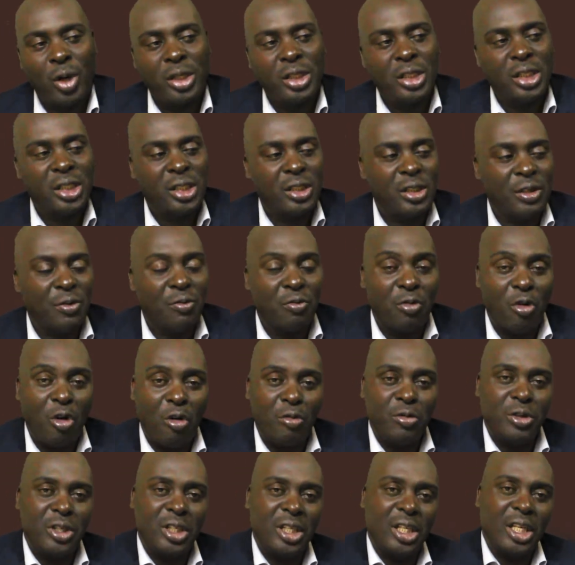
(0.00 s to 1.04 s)
is
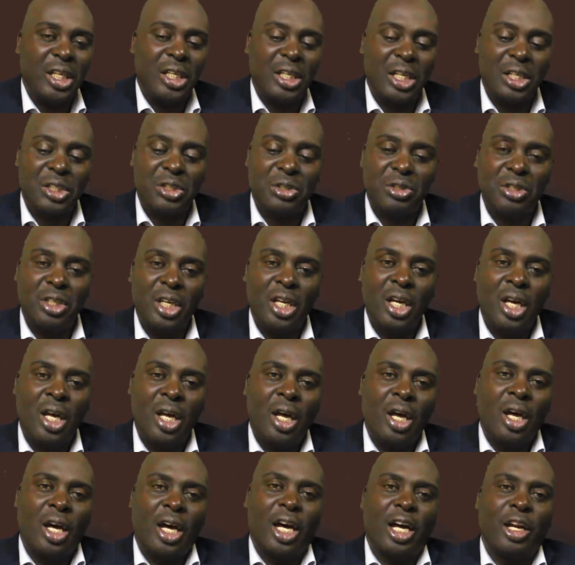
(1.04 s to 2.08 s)
involved in the industry,
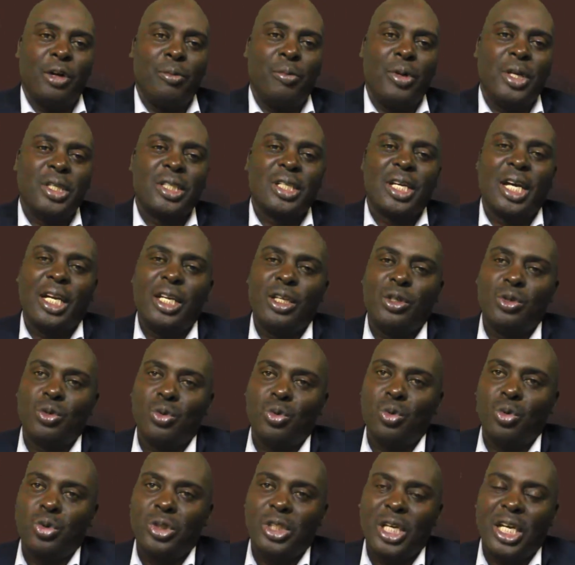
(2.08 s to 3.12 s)
and basically
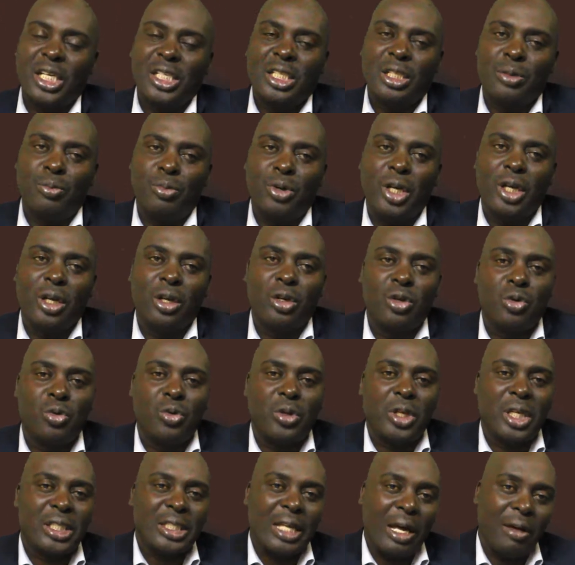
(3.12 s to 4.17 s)
to just bring to
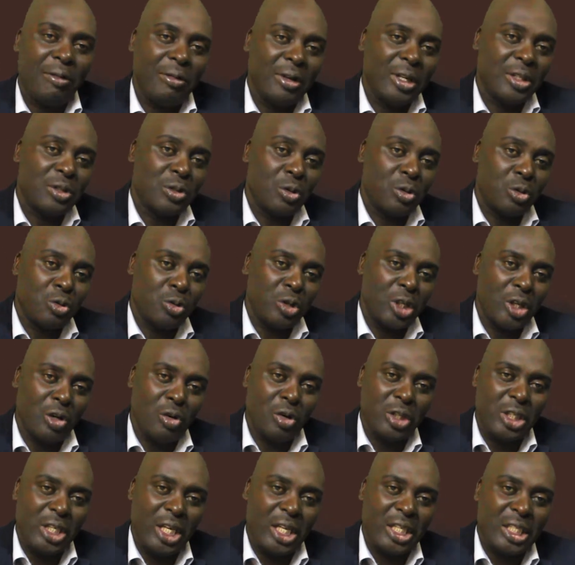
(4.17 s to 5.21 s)
the surface or to the
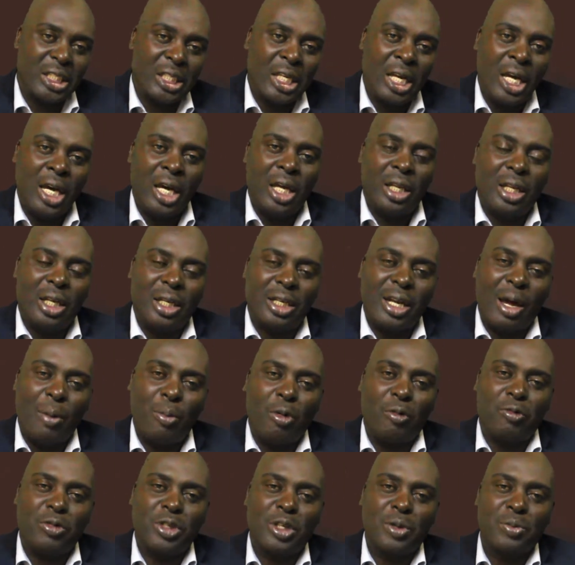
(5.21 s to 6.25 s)
audience the type
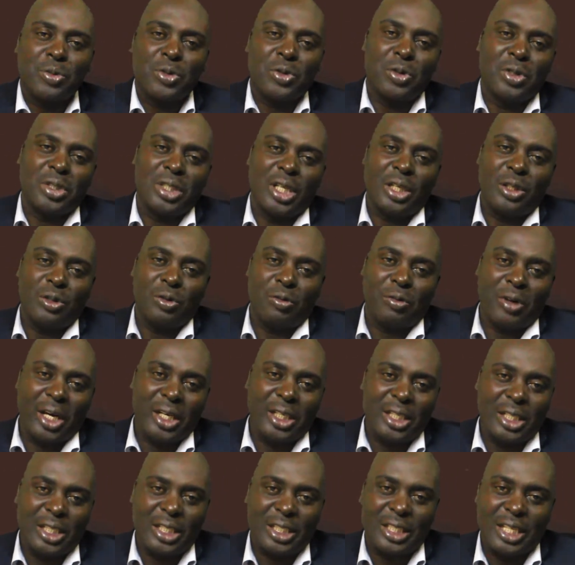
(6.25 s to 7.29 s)
of gemstones that you
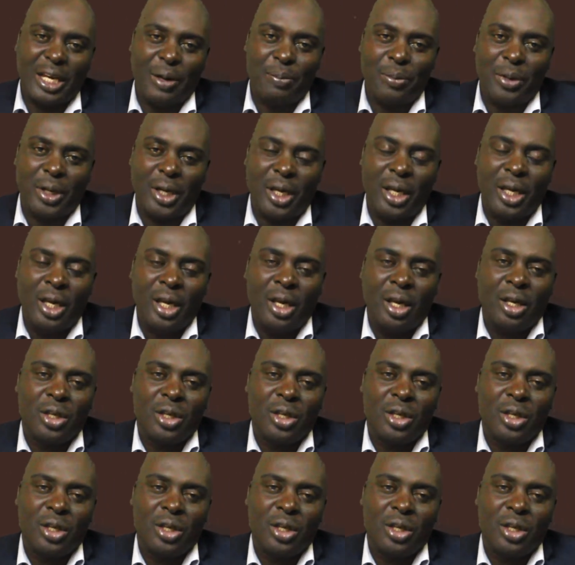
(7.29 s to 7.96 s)
find in Zambia.